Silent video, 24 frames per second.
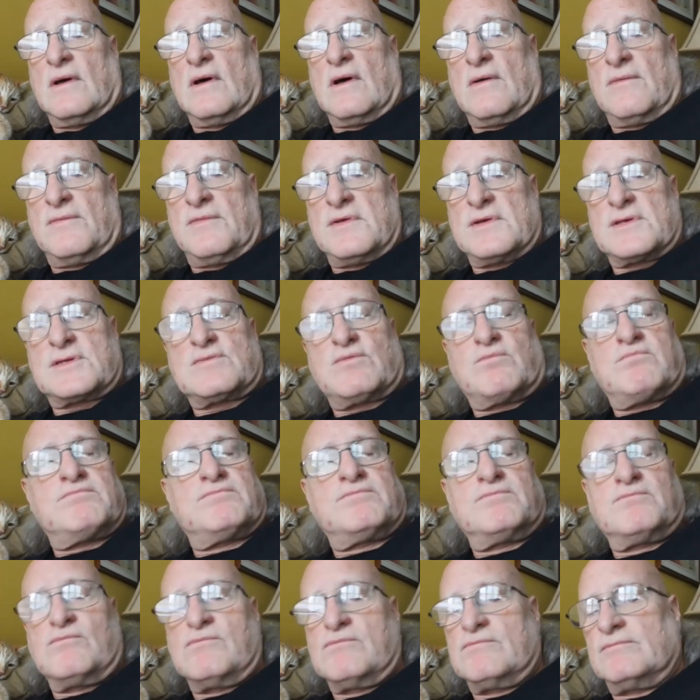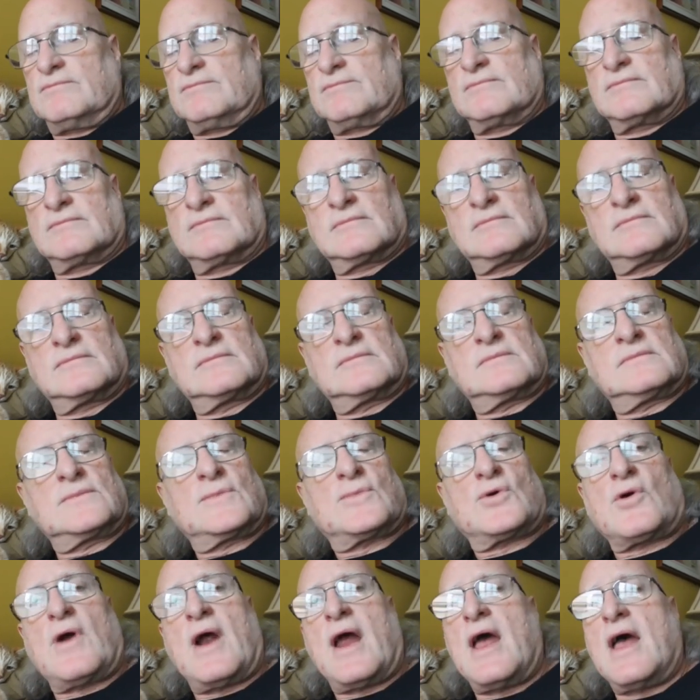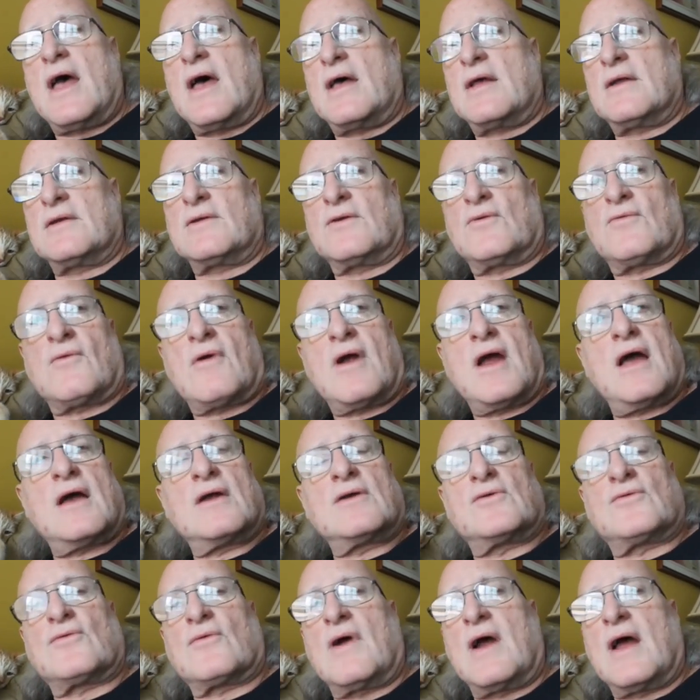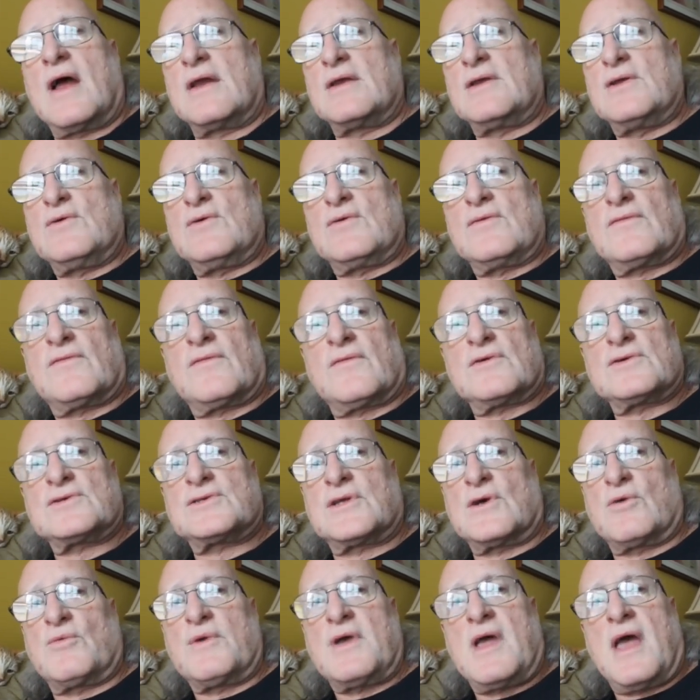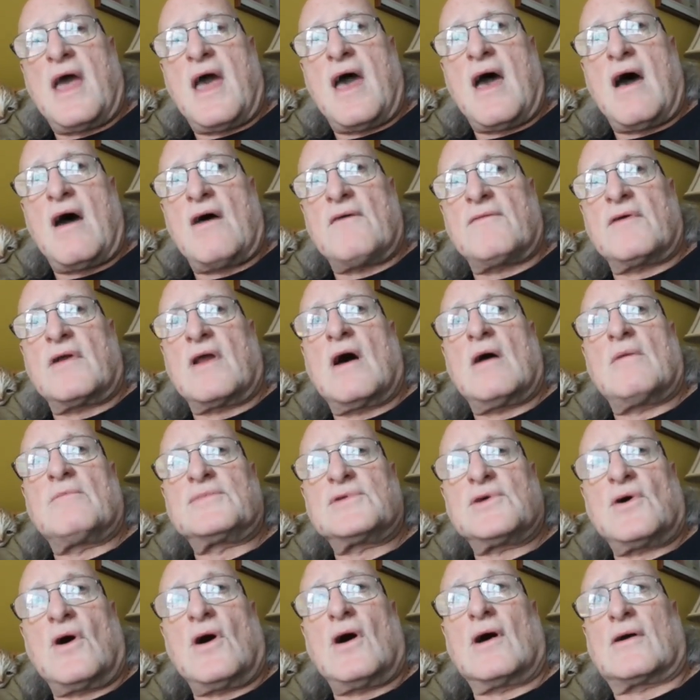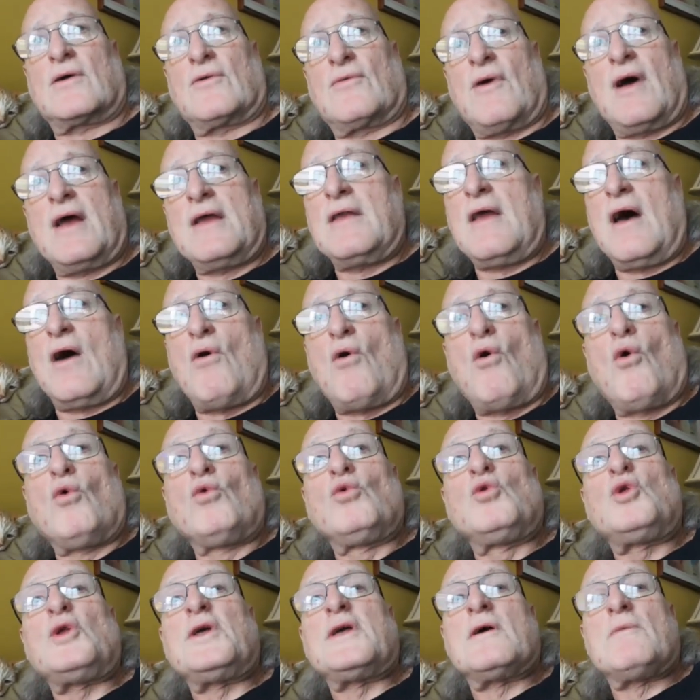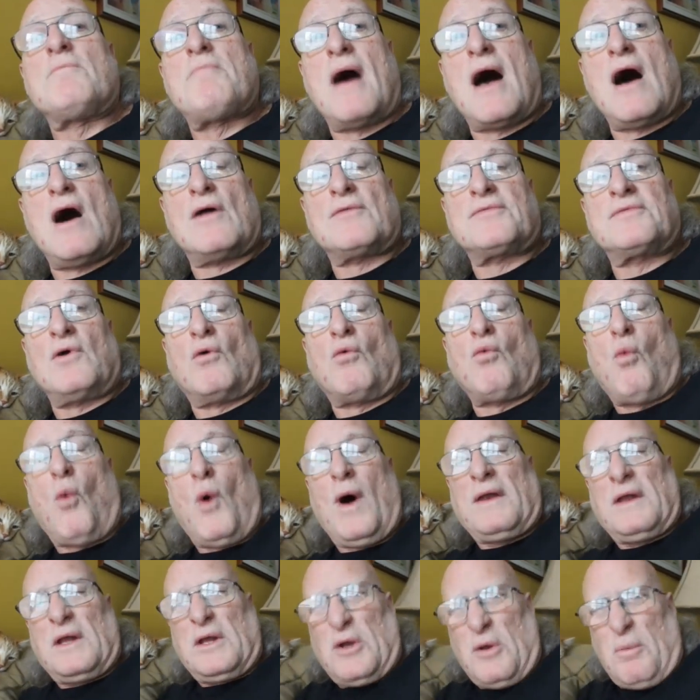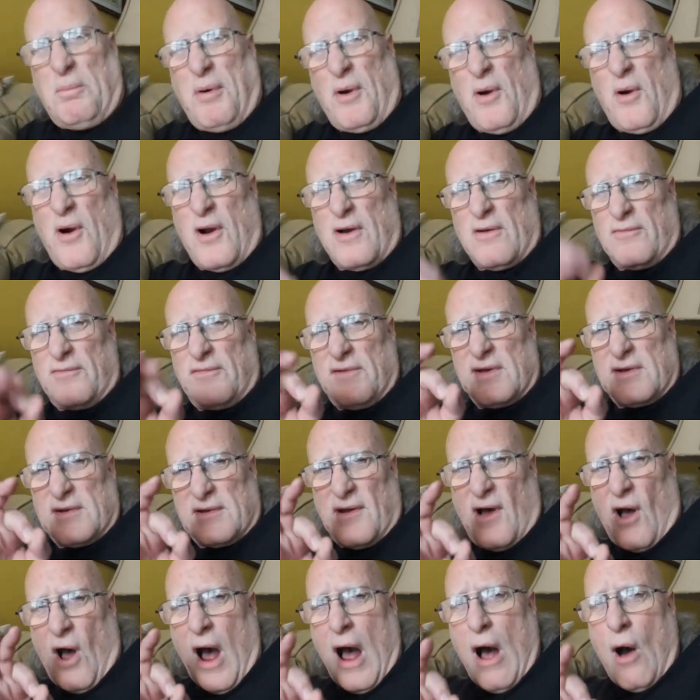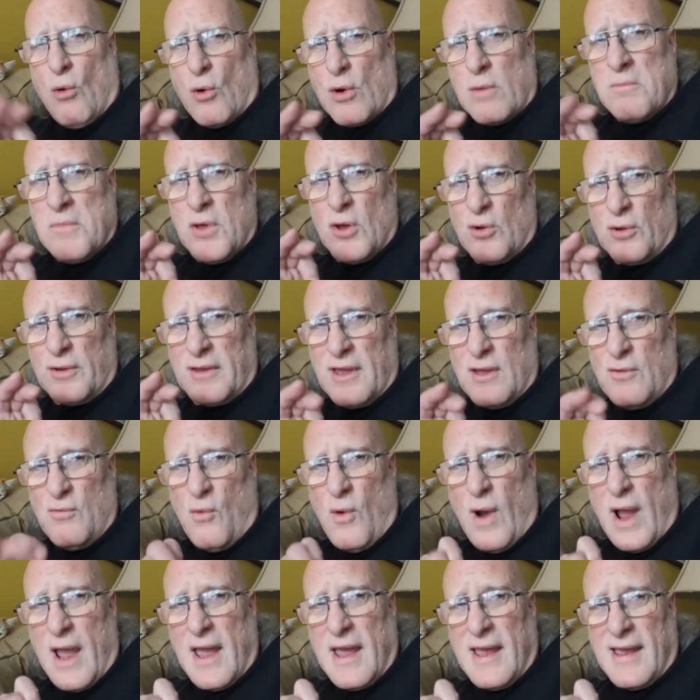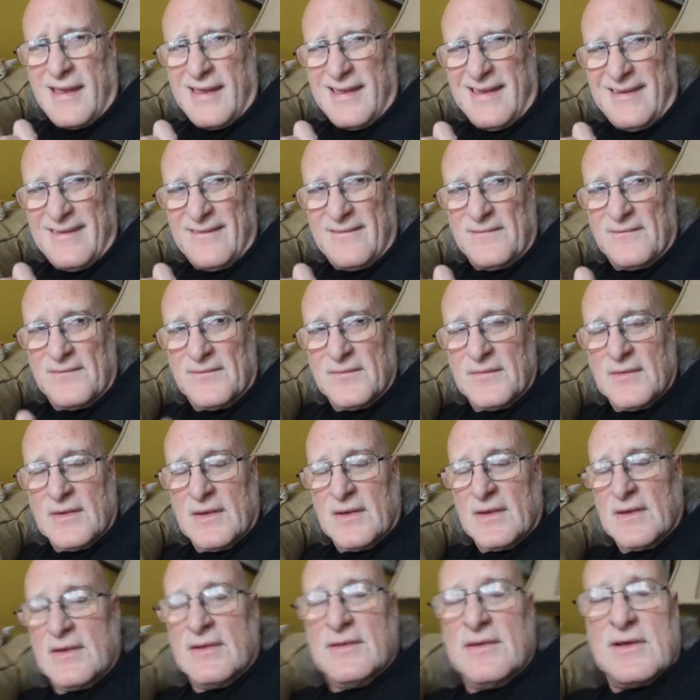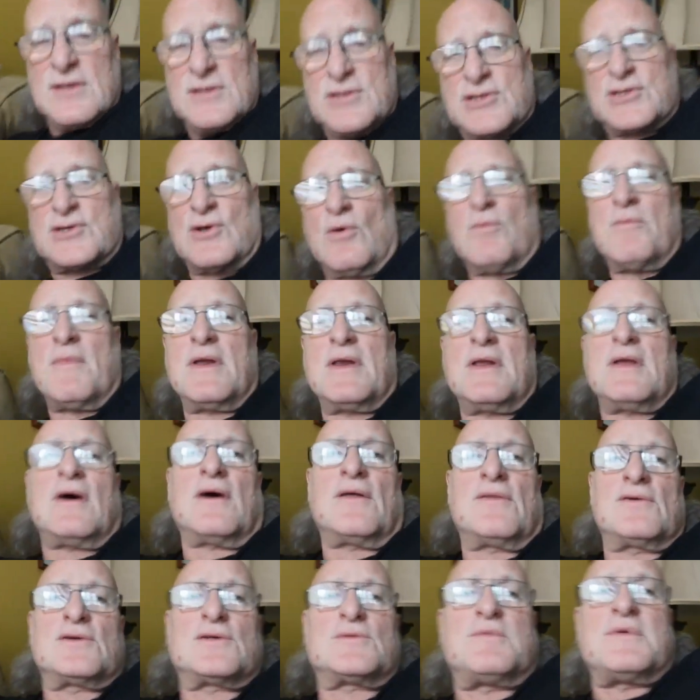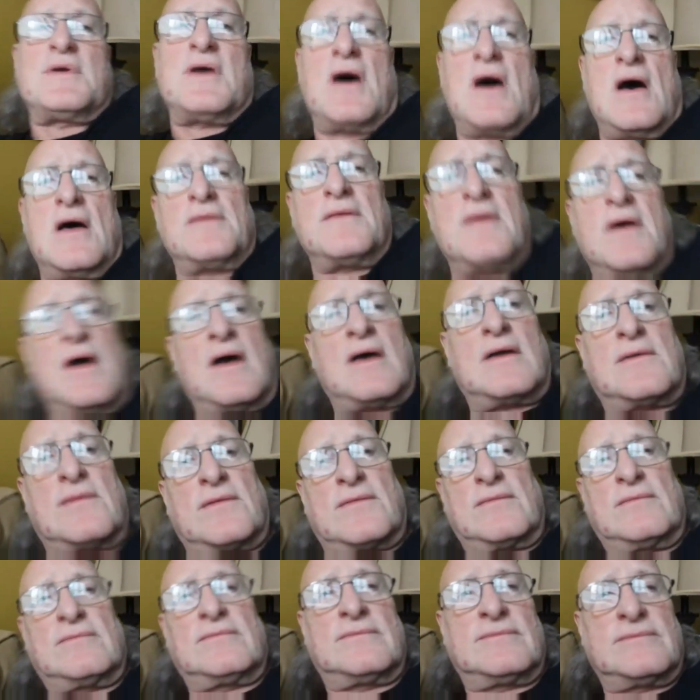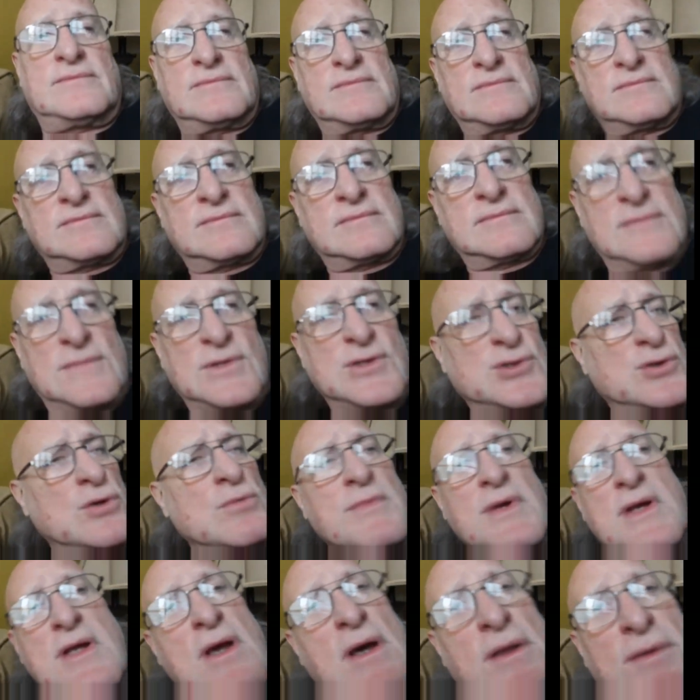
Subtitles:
of this grand universe that we have. And I'm talking right now only about the one little part of it, our Milky Way. There's so many others beyond that. So many